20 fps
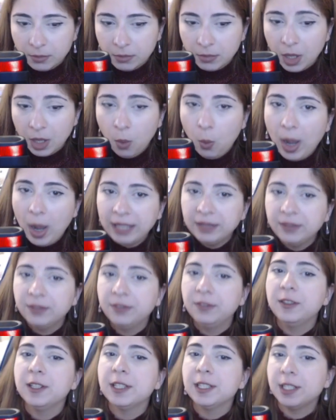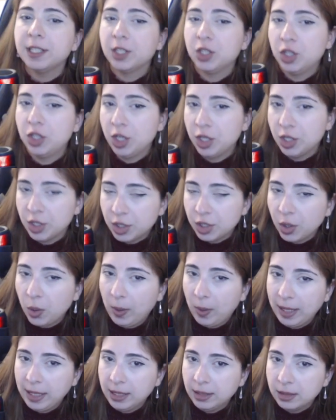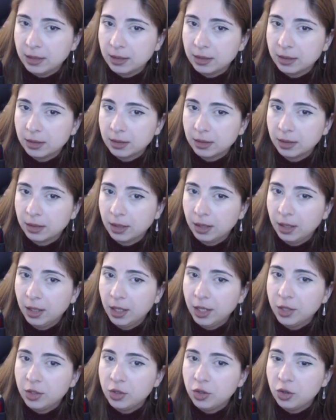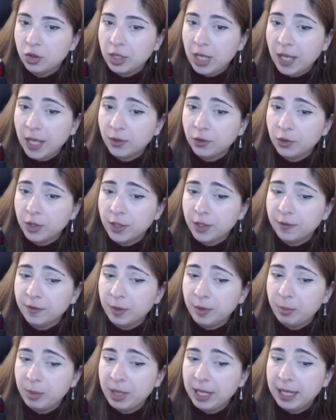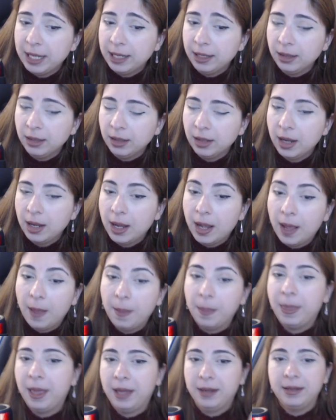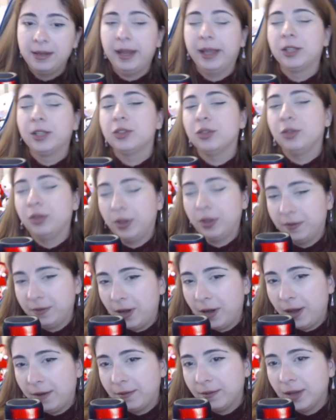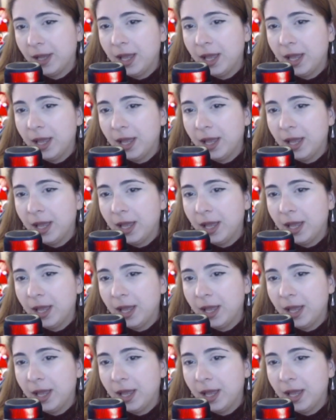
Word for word: white first exchanges the queens to get rid of the pin and then takes on e5.